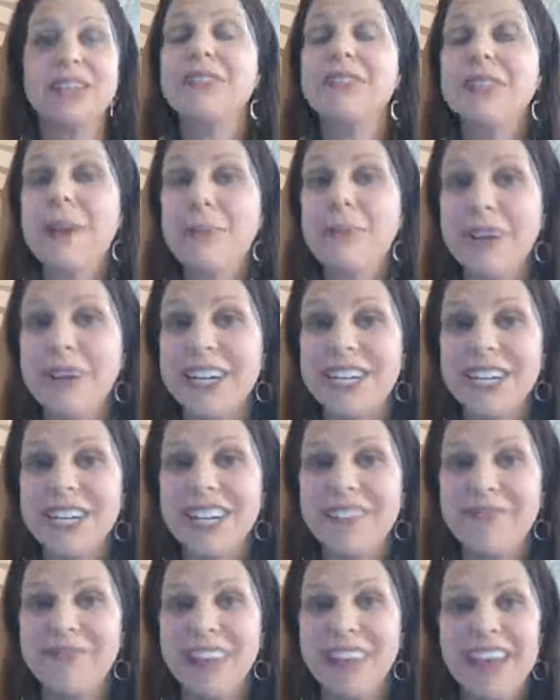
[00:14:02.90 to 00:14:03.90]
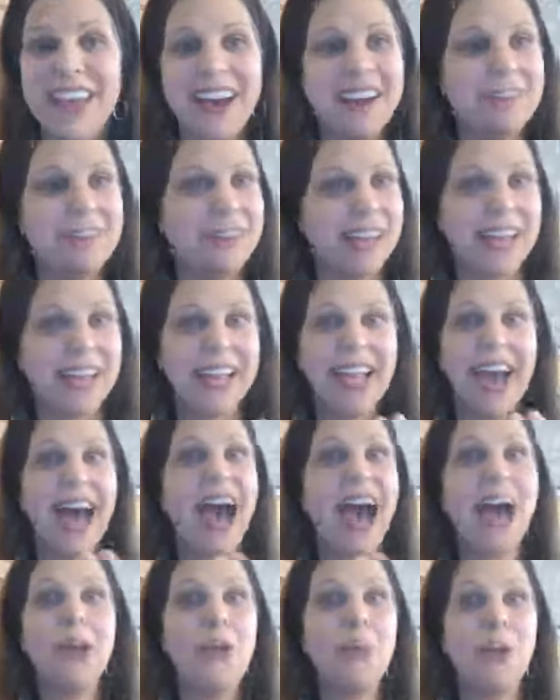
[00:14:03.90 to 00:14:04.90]
of separation of like,
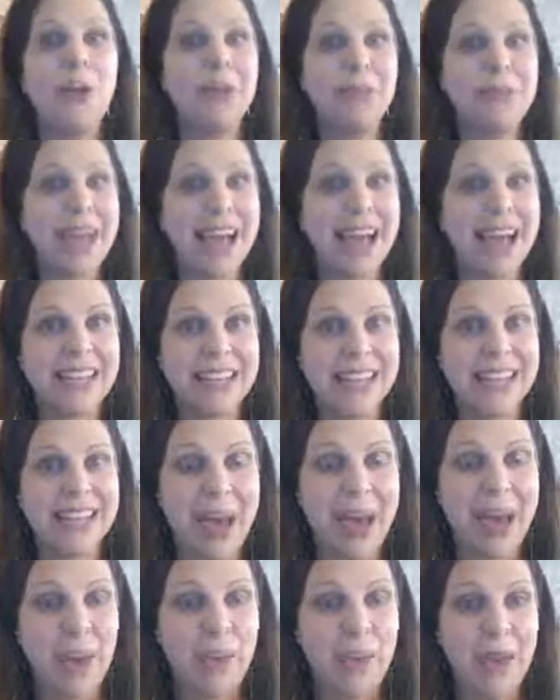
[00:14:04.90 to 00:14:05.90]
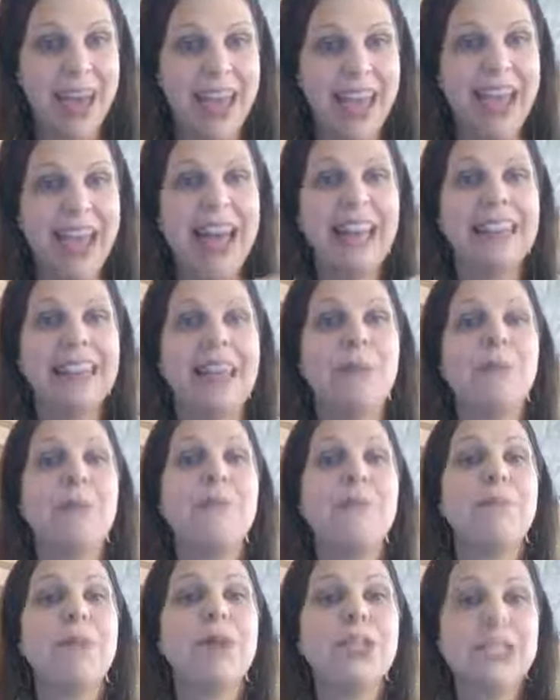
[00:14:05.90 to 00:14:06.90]
I don't want to be acting in that way. Let
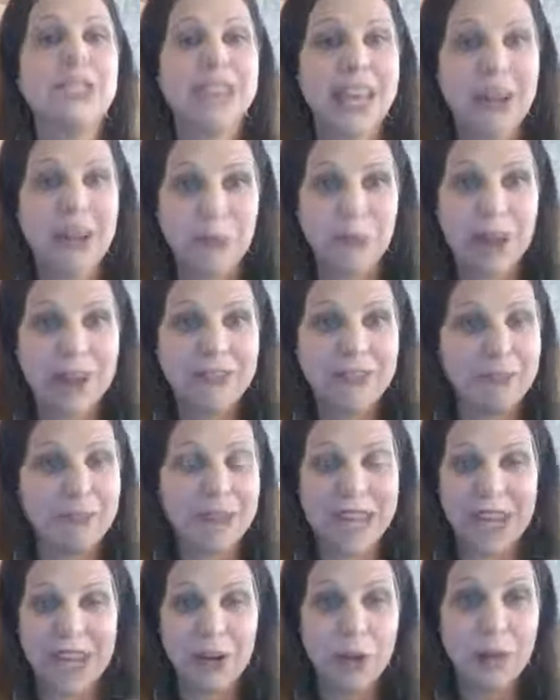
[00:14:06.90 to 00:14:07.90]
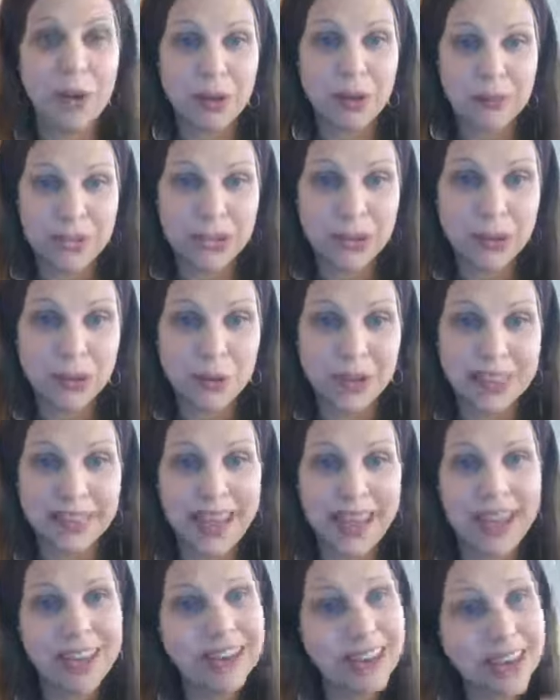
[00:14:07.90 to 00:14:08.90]
me push that away from me. I don't want to be doing
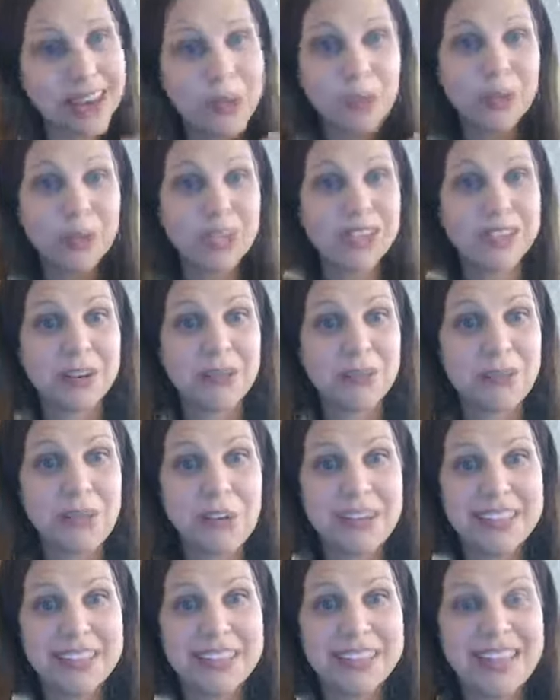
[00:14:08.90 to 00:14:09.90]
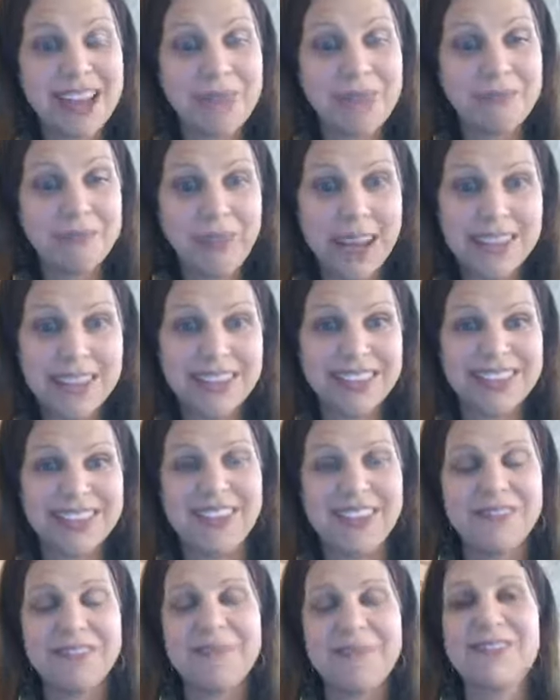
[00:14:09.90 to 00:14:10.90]
that, which is an important step, mazel
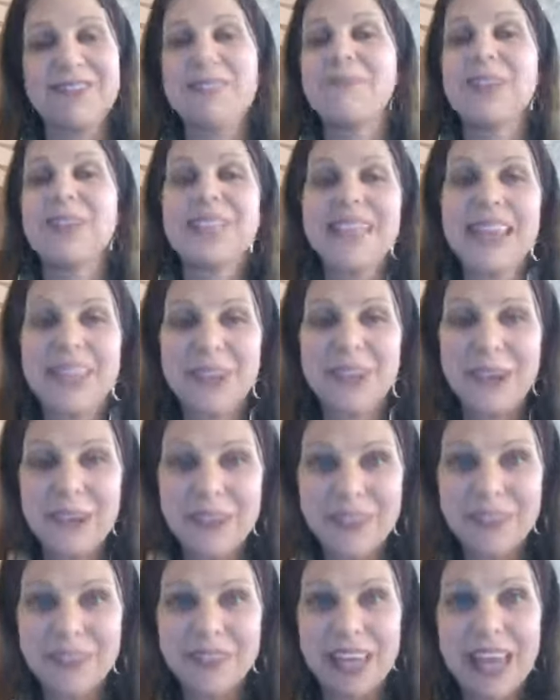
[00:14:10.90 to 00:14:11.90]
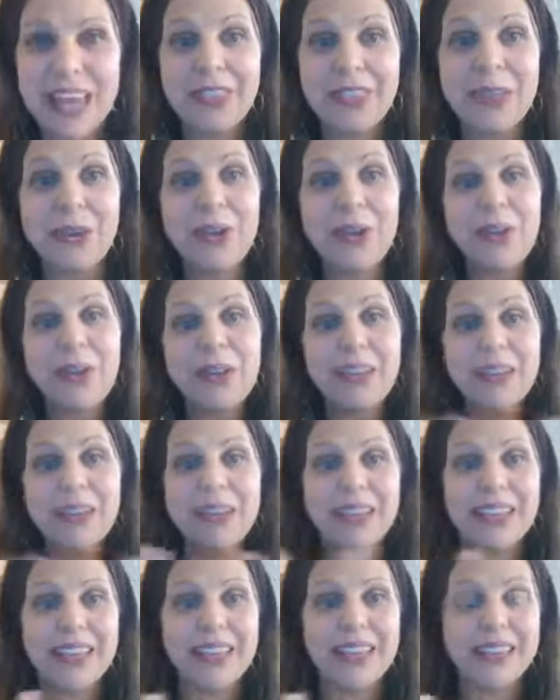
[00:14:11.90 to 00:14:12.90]
tov. But it's not the goal. The
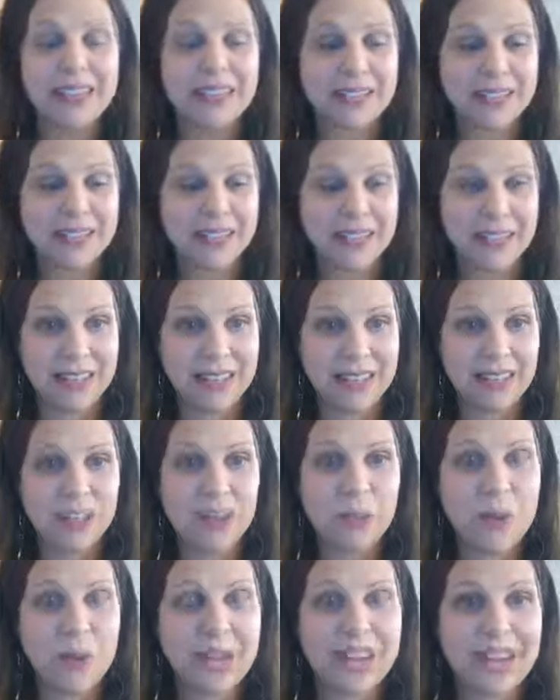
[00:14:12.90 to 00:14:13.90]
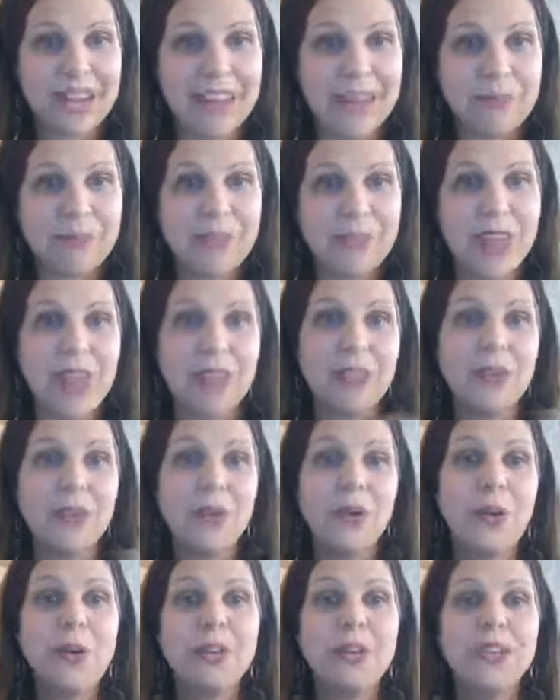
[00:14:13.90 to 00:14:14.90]
goal is sweetening. The
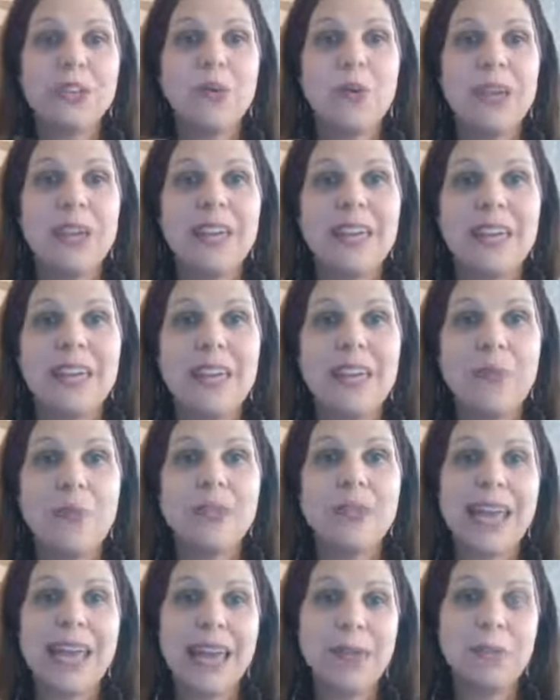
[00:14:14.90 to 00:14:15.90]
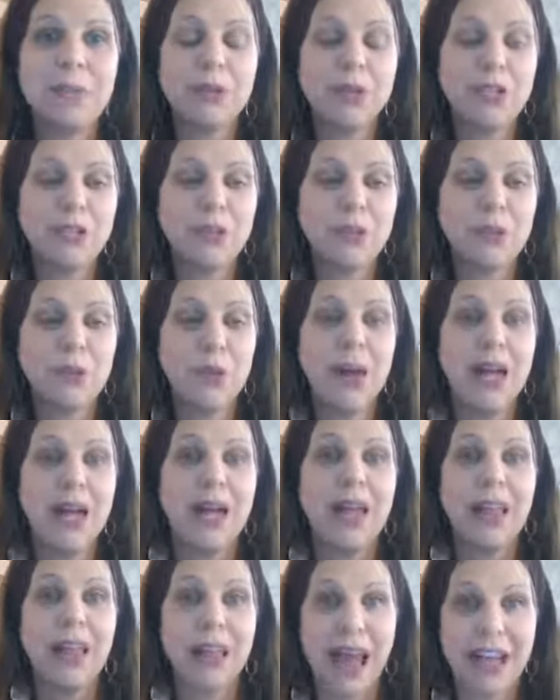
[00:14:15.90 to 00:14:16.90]
goal is when he was able to
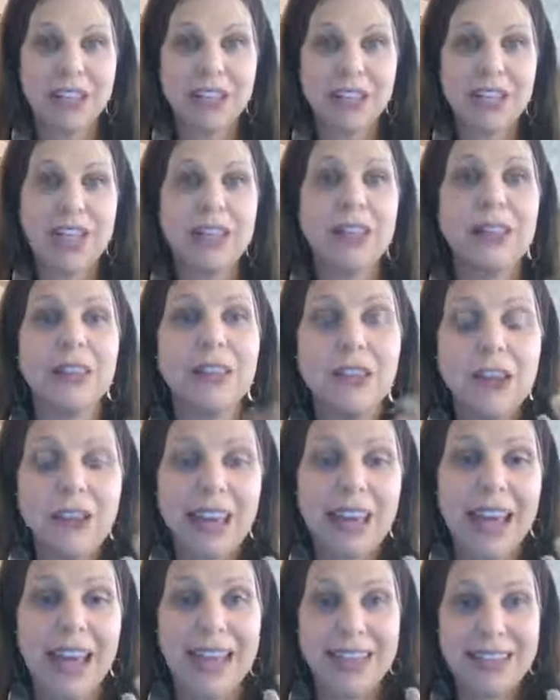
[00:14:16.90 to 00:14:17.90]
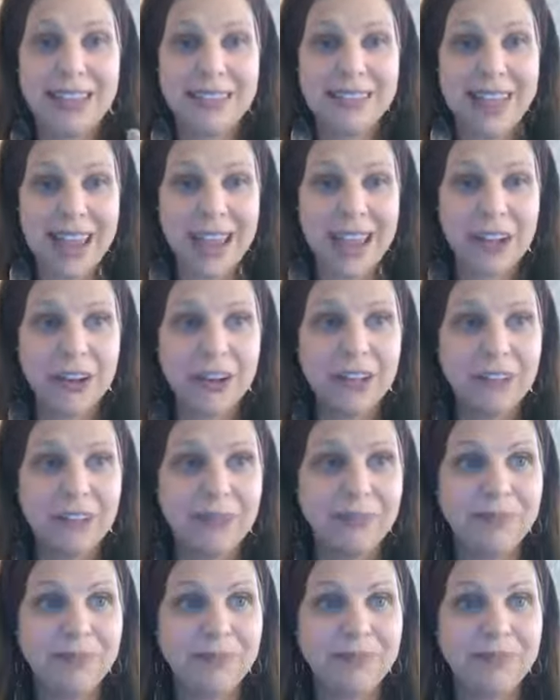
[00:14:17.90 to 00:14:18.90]
actually look at his
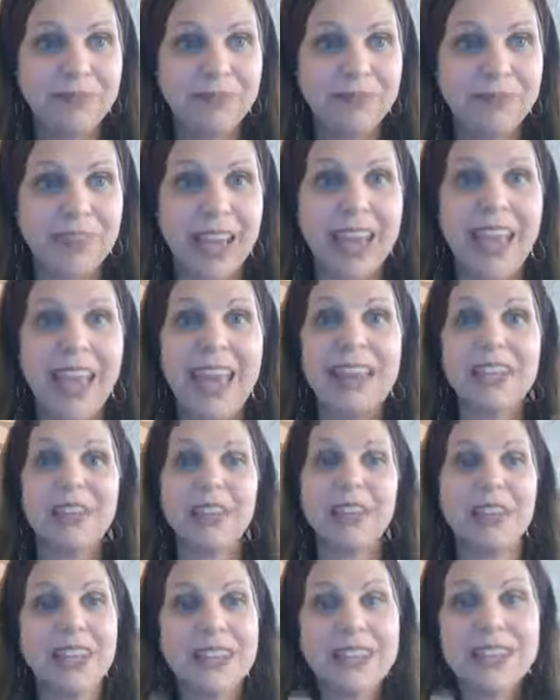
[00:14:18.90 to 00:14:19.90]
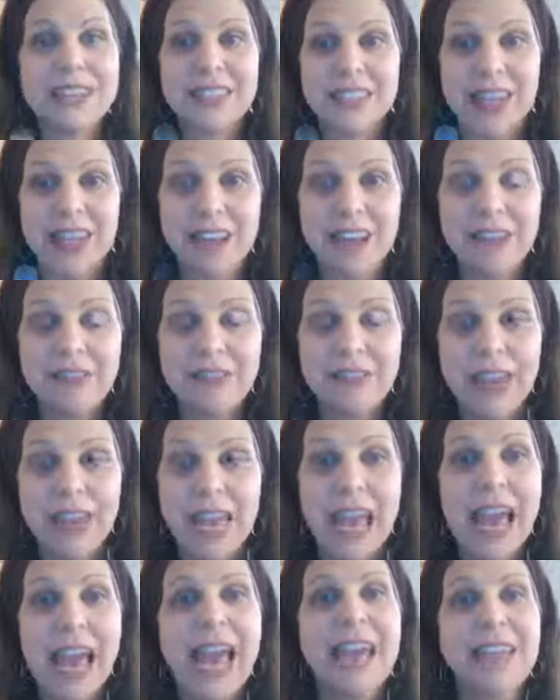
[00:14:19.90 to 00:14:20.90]
anger and look at his love
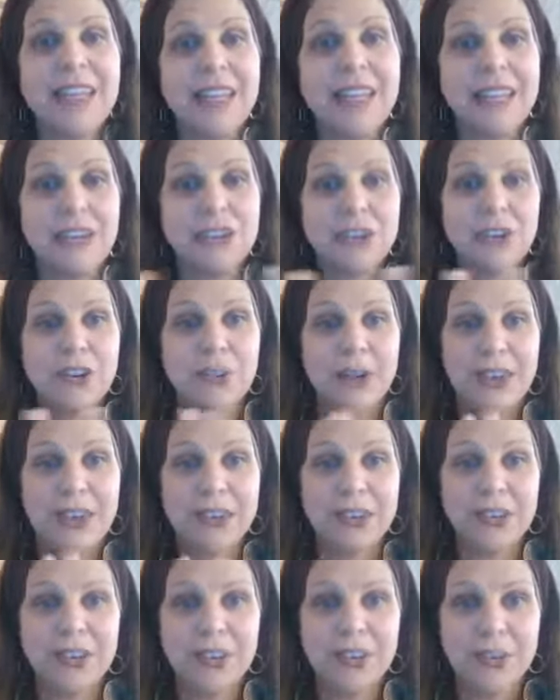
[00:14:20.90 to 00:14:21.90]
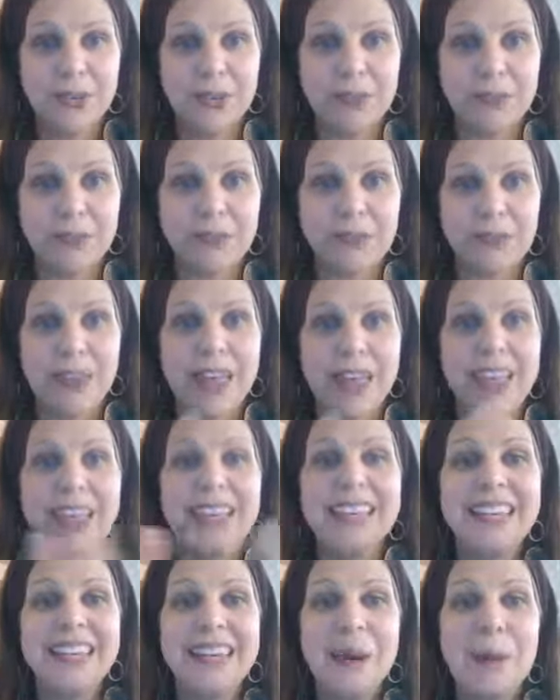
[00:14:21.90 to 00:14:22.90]
and integrate the two.
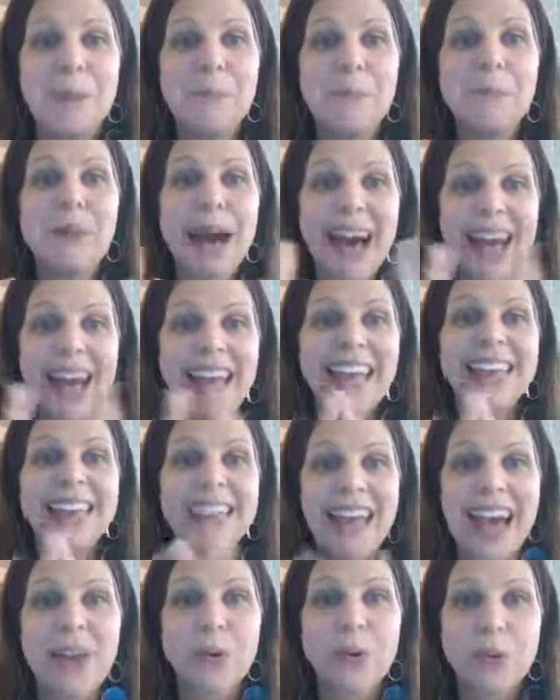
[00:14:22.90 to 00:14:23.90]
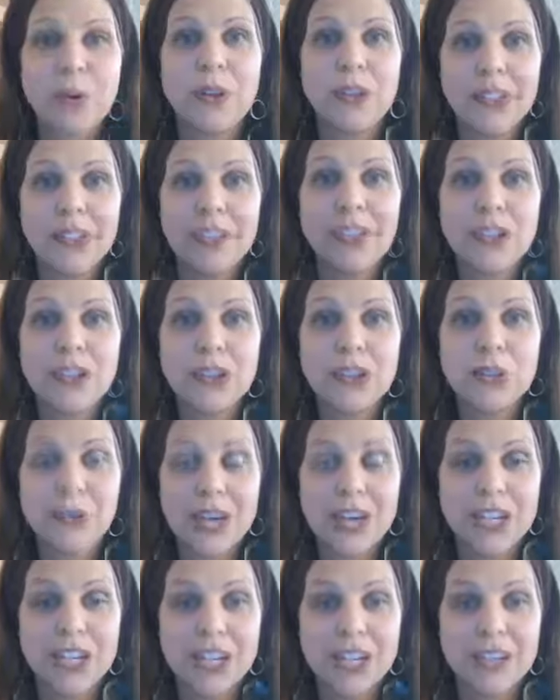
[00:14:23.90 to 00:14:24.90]
He did a bilateral
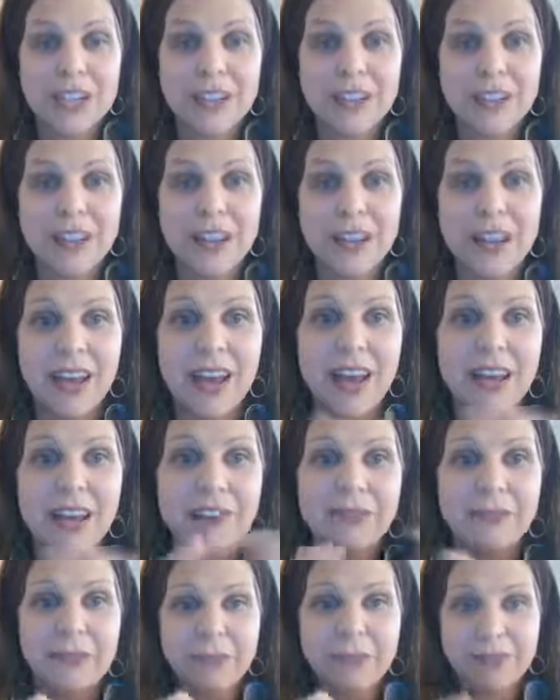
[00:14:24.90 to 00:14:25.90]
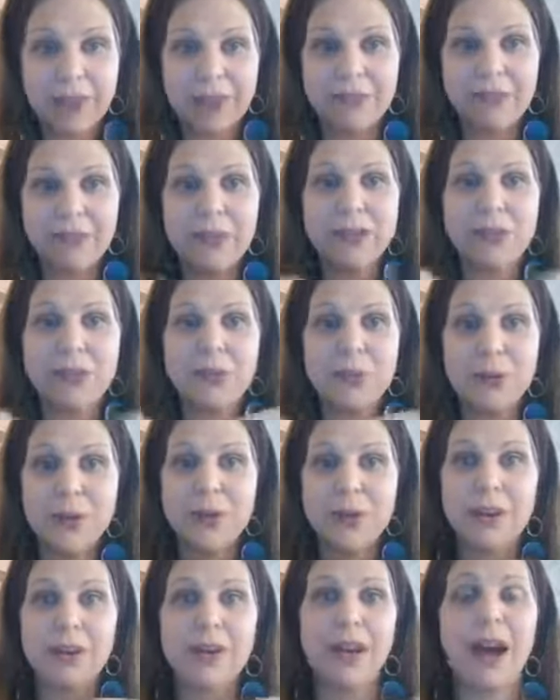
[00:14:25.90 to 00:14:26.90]
integration of
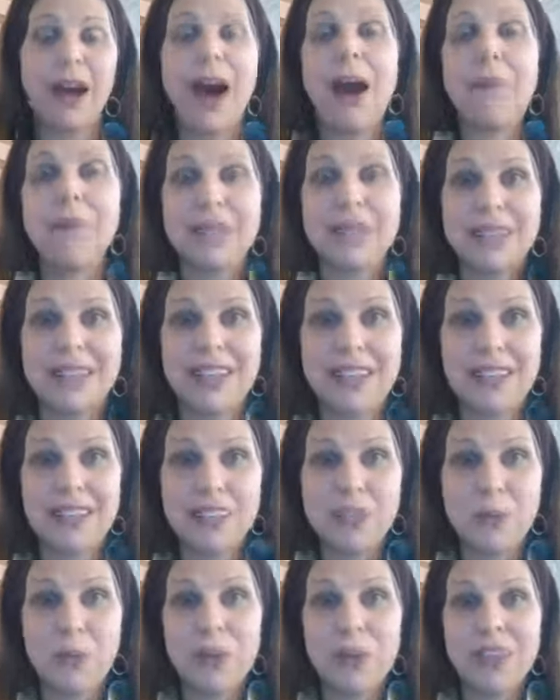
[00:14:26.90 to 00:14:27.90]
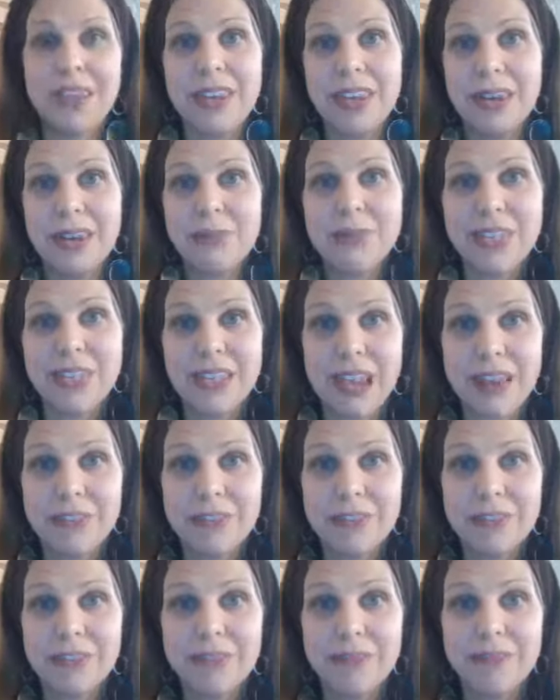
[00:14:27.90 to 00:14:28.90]
two opposites within
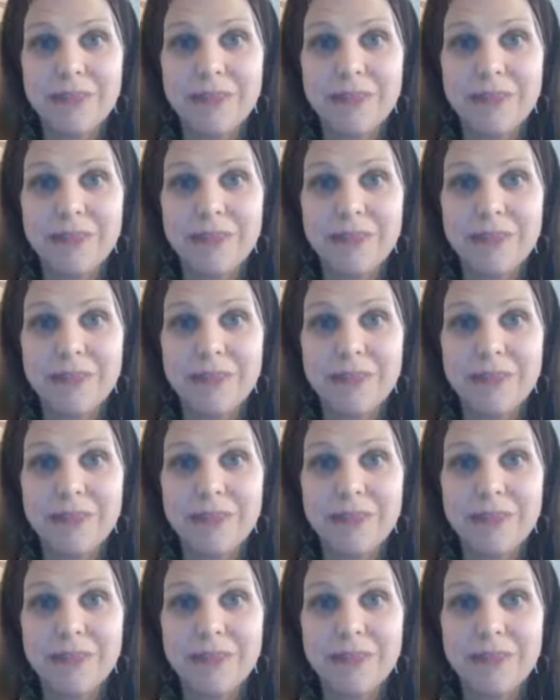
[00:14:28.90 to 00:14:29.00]
himself.